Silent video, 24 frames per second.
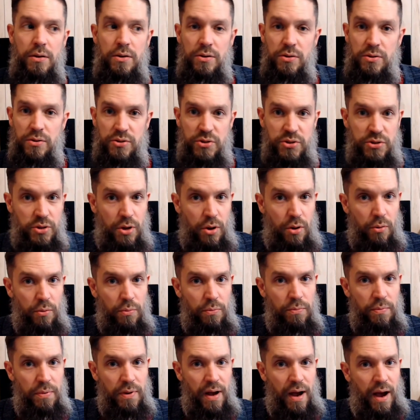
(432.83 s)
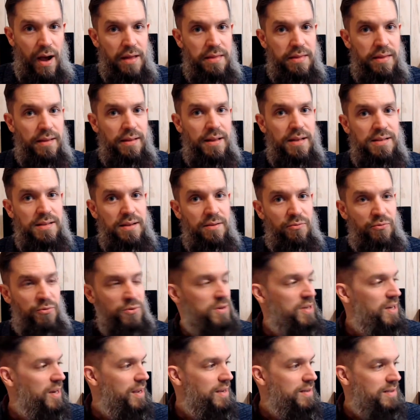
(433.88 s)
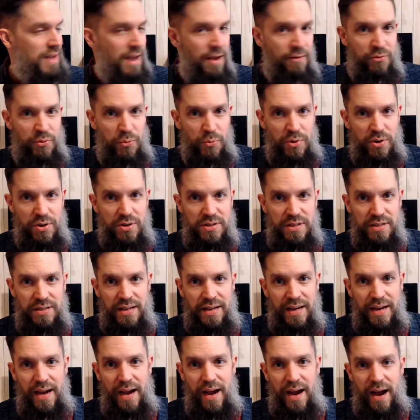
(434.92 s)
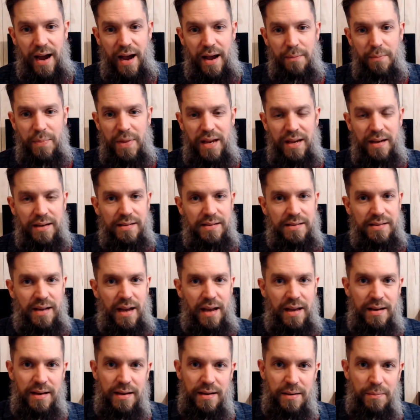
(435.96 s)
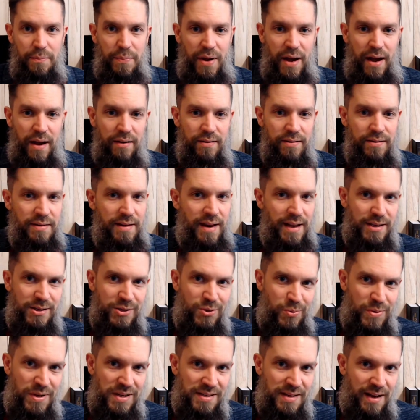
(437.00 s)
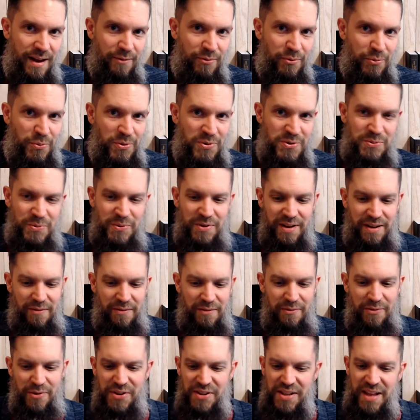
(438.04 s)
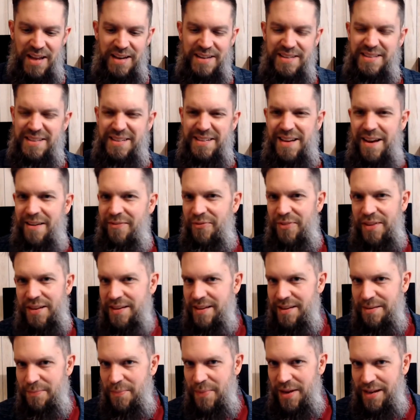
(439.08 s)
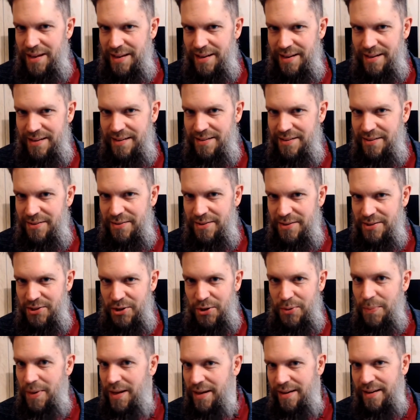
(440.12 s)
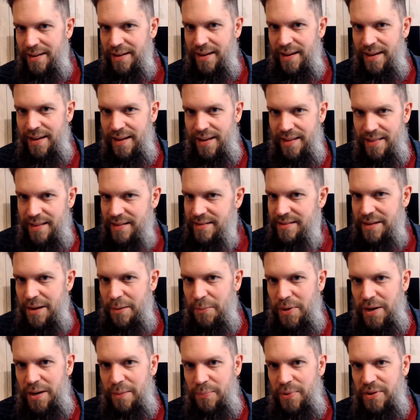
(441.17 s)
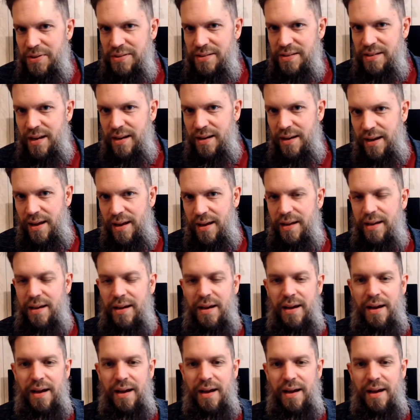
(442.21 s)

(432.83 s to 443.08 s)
So I think that's it for today's AfterWords. I'm excited about next week's AfterWords. We're going to cover a lot of stuff that didn't make it into the sermon that's coming up on Sunday.